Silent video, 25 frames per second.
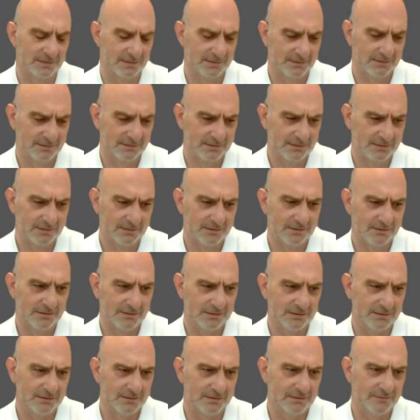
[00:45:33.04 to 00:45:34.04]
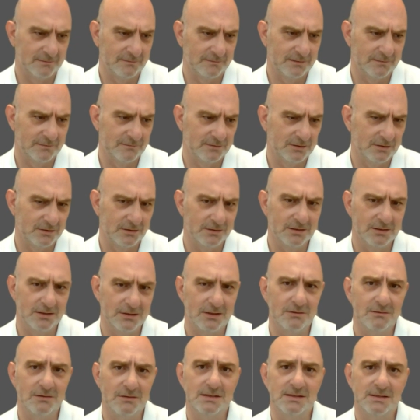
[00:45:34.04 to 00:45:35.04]
Yeah, uh, uh, the, mostly the,
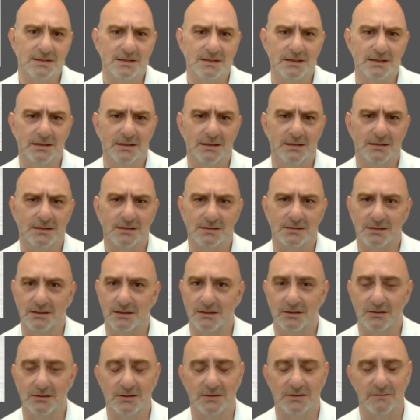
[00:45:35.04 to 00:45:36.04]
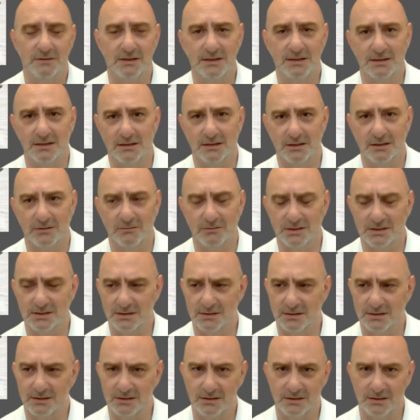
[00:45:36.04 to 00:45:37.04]
by... a huge victory, which
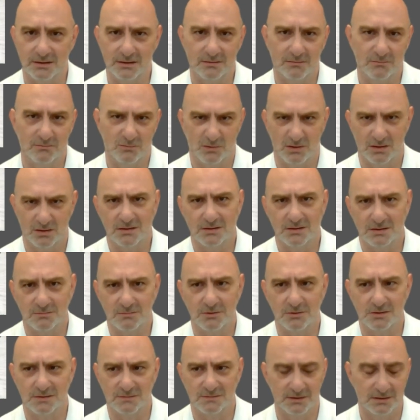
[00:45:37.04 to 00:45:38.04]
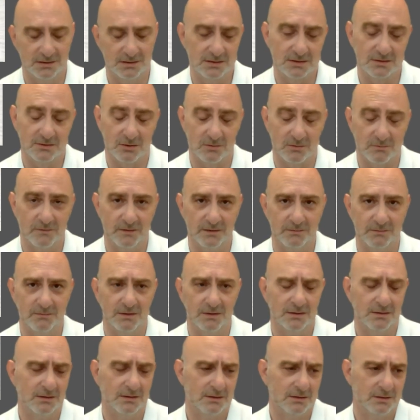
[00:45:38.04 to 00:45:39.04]
it really I suppose we did stop them.
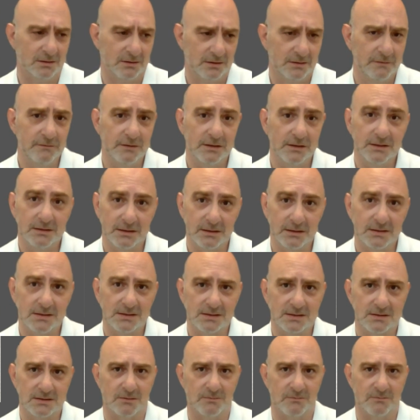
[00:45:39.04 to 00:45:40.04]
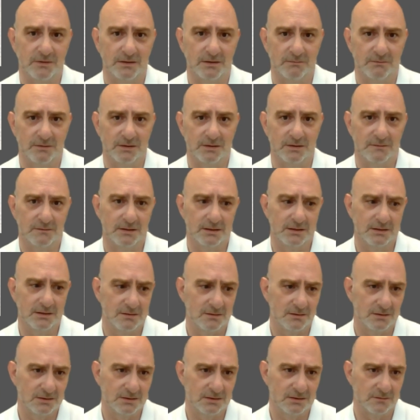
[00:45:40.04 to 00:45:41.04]
If they didn't stop them, uh,
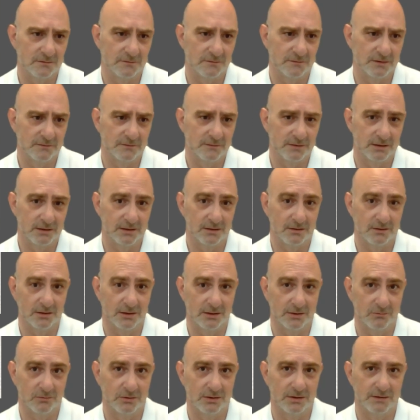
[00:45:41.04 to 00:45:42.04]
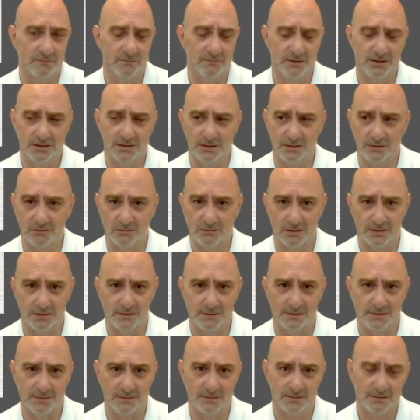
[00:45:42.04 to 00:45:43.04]
that price of FNLA would have been in
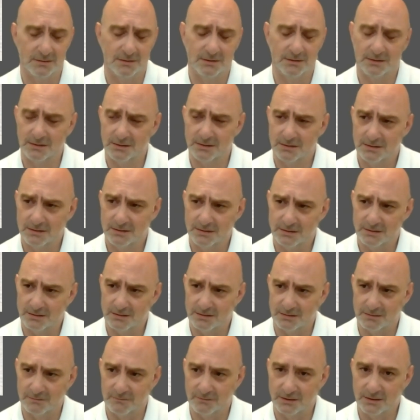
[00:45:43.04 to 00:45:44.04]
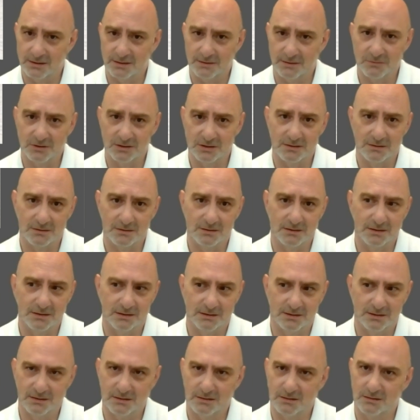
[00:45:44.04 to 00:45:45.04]
Luanda, uh, the capital,
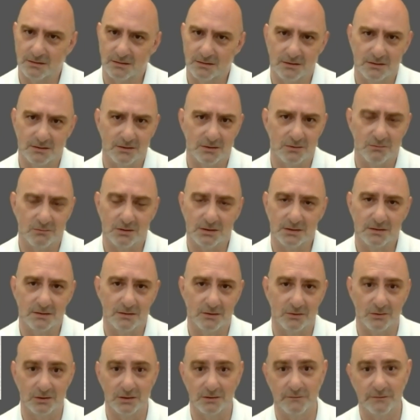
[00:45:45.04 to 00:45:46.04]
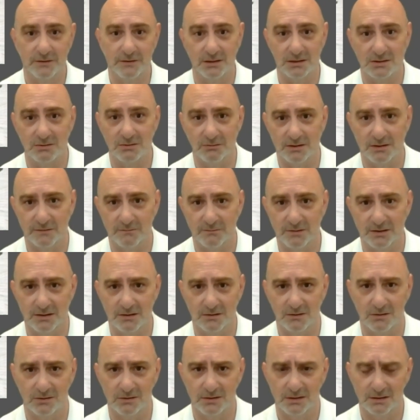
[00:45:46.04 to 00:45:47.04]
and you know what, the oil fields would have
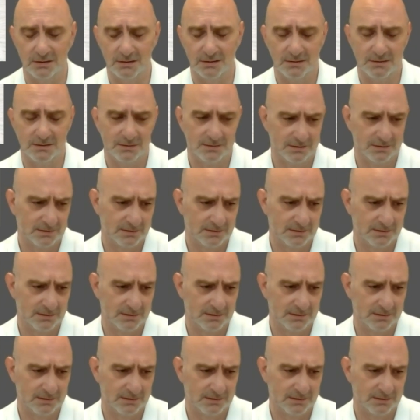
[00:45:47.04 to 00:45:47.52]
been gone,